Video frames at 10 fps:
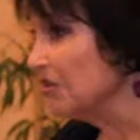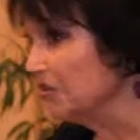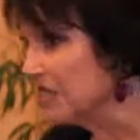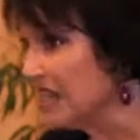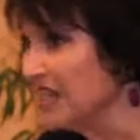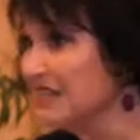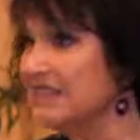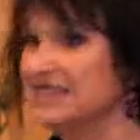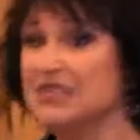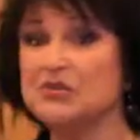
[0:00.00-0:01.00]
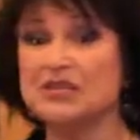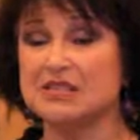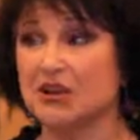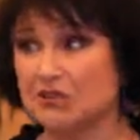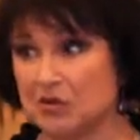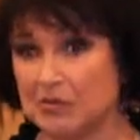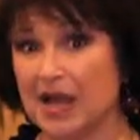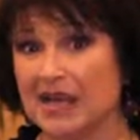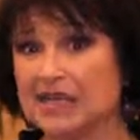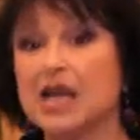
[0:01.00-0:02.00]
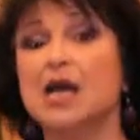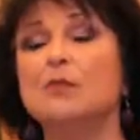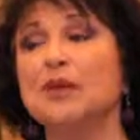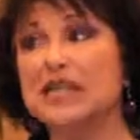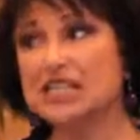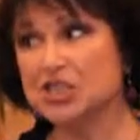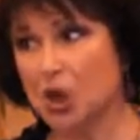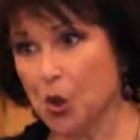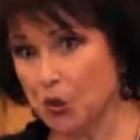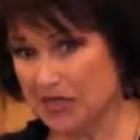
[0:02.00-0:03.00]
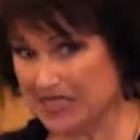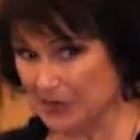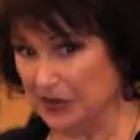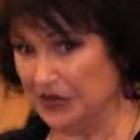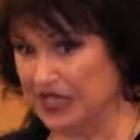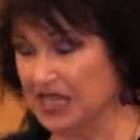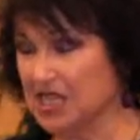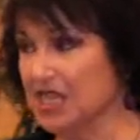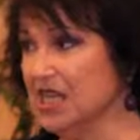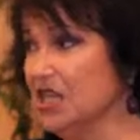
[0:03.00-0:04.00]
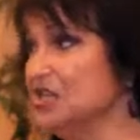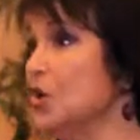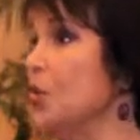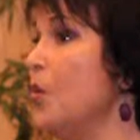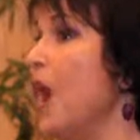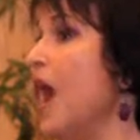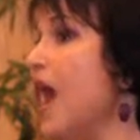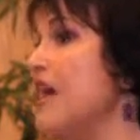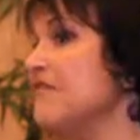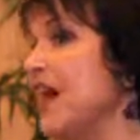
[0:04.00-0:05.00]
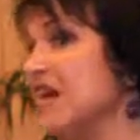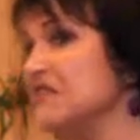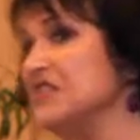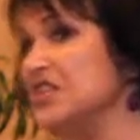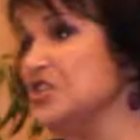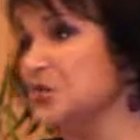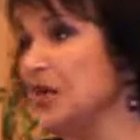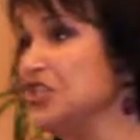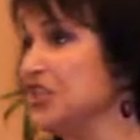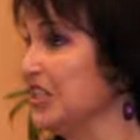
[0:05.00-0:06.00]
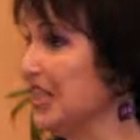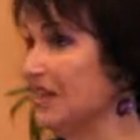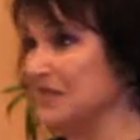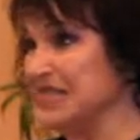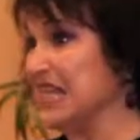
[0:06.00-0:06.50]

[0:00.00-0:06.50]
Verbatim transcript: own tongues, he uses our own mind, but it is the Holy Spirit. So if I have a situation, like I was